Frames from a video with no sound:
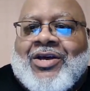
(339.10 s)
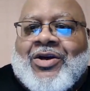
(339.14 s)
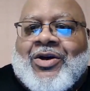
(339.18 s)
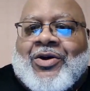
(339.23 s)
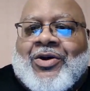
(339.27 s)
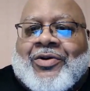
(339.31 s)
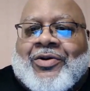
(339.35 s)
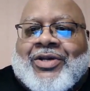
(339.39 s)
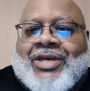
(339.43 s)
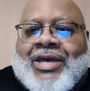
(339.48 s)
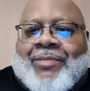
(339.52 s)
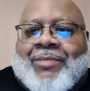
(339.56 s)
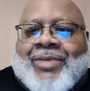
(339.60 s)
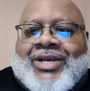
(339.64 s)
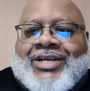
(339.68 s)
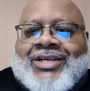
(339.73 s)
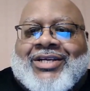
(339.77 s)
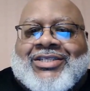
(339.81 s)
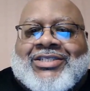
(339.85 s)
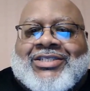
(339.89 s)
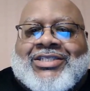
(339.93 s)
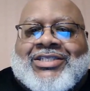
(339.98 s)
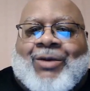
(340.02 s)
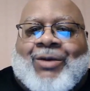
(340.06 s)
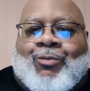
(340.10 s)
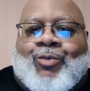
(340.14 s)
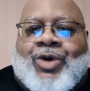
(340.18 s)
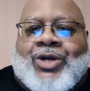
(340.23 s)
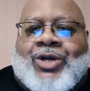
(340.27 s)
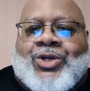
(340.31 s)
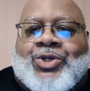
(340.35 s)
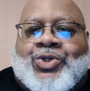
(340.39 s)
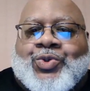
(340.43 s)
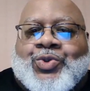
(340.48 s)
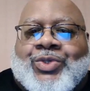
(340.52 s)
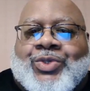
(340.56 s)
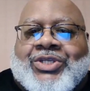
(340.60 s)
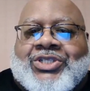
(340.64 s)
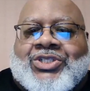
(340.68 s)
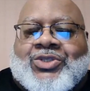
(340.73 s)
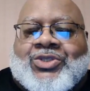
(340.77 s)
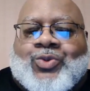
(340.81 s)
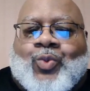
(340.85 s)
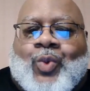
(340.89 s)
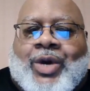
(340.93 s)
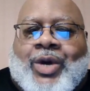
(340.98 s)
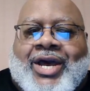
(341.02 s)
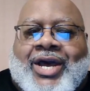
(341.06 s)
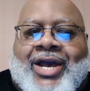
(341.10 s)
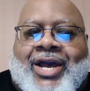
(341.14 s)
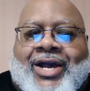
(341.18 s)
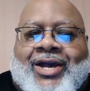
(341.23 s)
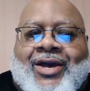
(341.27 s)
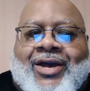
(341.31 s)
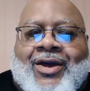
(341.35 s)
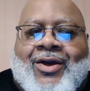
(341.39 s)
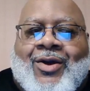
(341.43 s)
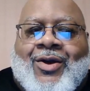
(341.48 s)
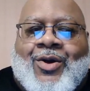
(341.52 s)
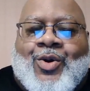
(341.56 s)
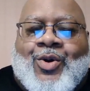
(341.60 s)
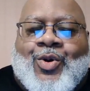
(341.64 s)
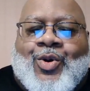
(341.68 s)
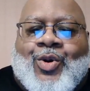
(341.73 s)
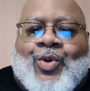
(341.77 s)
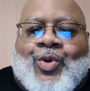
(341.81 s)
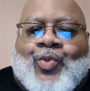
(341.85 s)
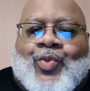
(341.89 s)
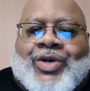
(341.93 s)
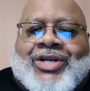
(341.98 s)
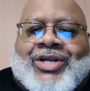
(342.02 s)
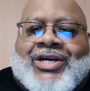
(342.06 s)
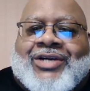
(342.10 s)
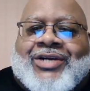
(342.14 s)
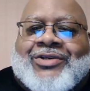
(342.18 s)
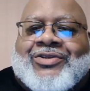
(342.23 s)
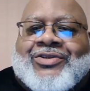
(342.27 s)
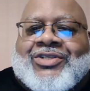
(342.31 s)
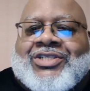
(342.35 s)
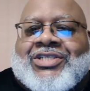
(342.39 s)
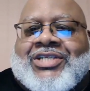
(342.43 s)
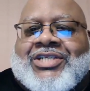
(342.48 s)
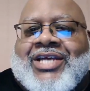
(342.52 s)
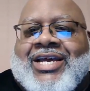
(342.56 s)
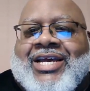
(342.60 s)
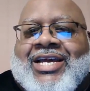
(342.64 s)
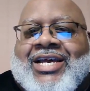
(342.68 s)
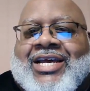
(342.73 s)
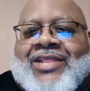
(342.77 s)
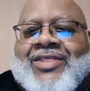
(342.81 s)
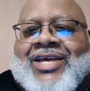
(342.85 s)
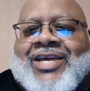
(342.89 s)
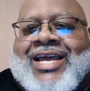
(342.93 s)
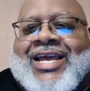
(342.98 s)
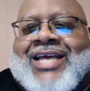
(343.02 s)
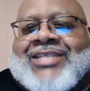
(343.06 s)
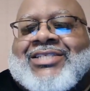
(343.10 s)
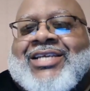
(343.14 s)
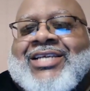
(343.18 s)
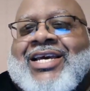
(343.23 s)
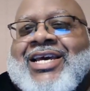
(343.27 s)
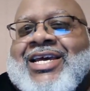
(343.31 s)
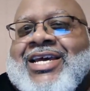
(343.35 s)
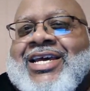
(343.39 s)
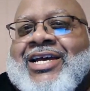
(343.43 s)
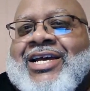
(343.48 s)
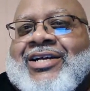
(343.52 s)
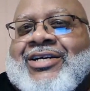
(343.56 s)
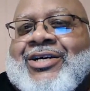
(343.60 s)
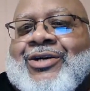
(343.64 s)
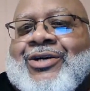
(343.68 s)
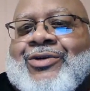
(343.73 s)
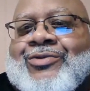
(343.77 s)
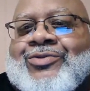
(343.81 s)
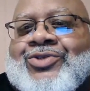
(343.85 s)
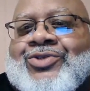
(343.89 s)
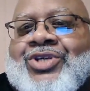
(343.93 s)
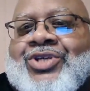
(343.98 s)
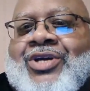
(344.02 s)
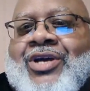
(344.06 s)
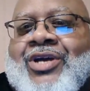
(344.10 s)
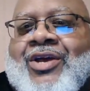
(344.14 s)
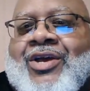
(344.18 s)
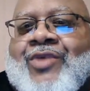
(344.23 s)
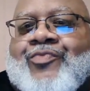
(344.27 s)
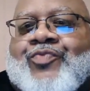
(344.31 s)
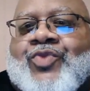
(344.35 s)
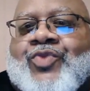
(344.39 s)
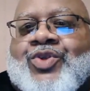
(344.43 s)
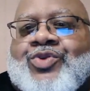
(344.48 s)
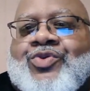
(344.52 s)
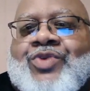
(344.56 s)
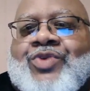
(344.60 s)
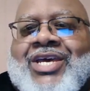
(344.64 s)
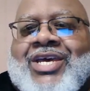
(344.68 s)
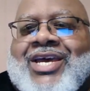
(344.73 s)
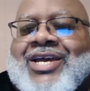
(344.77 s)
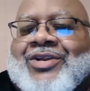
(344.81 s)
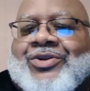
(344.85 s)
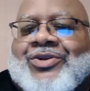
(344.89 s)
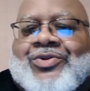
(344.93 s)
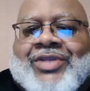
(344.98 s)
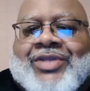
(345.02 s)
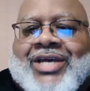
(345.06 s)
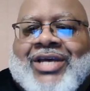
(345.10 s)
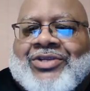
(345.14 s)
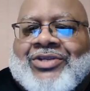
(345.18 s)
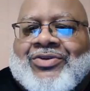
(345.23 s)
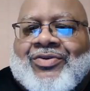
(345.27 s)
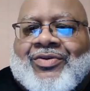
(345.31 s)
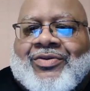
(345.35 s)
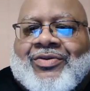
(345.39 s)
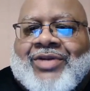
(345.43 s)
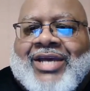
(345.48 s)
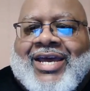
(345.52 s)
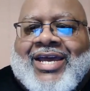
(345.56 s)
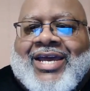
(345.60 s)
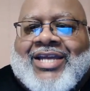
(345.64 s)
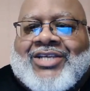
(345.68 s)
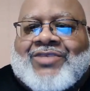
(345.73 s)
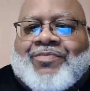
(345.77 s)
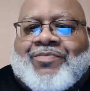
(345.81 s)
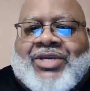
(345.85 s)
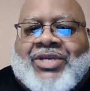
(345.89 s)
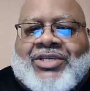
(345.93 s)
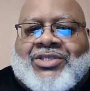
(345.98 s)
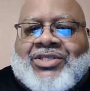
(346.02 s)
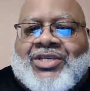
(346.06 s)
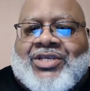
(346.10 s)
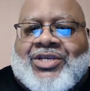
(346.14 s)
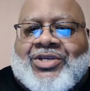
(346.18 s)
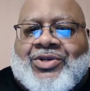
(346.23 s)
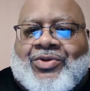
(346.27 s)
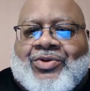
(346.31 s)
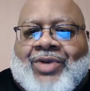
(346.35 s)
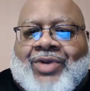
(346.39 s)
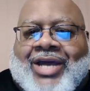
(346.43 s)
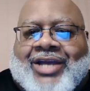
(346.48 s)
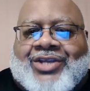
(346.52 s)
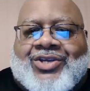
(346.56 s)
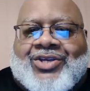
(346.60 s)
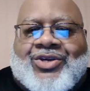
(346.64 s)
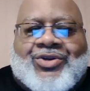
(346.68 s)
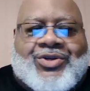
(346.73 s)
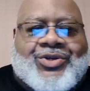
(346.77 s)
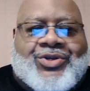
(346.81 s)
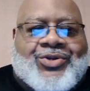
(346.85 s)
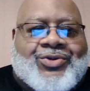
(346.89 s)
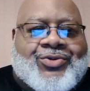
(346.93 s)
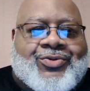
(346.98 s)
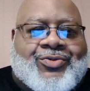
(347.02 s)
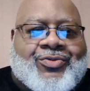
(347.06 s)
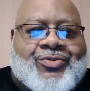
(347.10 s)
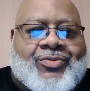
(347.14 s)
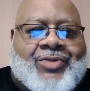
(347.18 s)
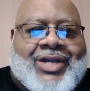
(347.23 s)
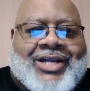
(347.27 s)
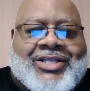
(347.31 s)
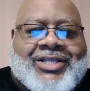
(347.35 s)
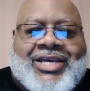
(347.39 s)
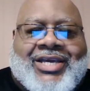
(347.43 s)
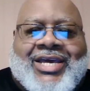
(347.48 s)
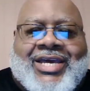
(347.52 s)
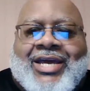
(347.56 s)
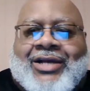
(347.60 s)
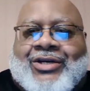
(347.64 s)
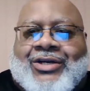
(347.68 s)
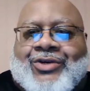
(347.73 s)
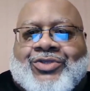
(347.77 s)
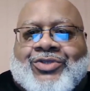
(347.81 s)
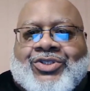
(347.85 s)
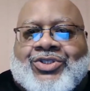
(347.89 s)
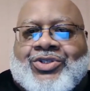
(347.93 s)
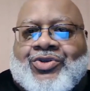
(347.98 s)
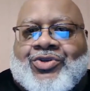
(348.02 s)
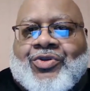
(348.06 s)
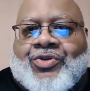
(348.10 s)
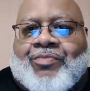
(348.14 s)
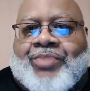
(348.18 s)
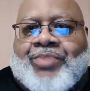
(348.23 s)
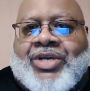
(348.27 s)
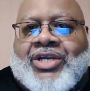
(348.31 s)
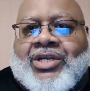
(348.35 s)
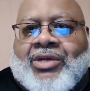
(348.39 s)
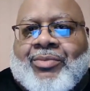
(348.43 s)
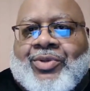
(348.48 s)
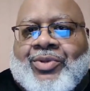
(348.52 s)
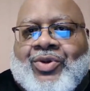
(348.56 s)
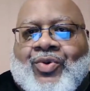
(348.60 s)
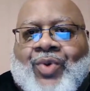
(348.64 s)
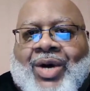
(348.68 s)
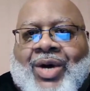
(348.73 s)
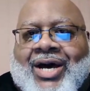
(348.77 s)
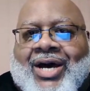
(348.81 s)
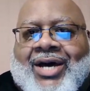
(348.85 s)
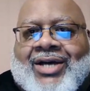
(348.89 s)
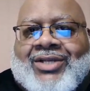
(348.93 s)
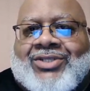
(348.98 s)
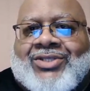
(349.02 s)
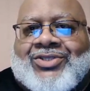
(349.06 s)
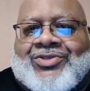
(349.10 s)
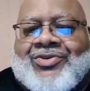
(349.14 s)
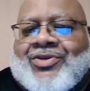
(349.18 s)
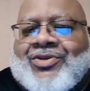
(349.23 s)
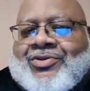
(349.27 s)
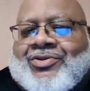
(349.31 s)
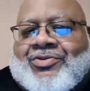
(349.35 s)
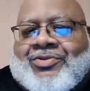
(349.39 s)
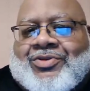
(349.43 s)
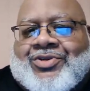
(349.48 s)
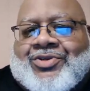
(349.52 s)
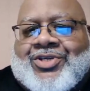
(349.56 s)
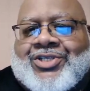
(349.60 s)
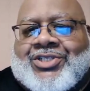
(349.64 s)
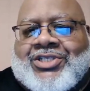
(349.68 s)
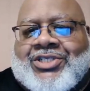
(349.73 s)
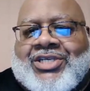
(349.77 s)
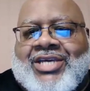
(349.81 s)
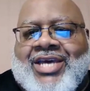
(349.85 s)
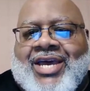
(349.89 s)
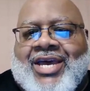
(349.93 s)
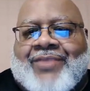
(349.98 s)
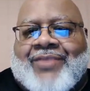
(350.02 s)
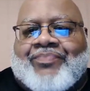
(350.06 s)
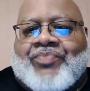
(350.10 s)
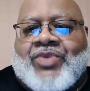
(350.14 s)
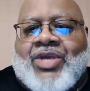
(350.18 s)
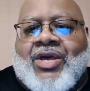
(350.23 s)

Okay, because someone who is SWAC would understand that as a head coach, you can't do that to an H B C U like you do, like the head coaches do the P W Is. You, you just can't.